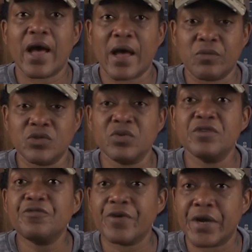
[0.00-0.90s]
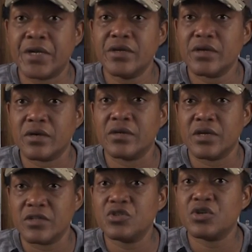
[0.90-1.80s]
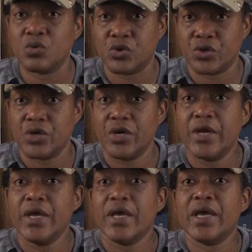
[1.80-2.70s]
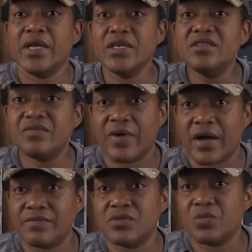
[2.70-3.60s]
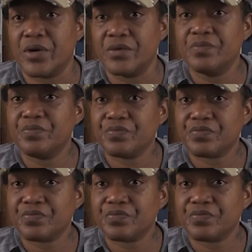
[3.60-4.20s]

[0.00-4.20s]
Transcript: I was with a friend, another soldier, and he survived as well.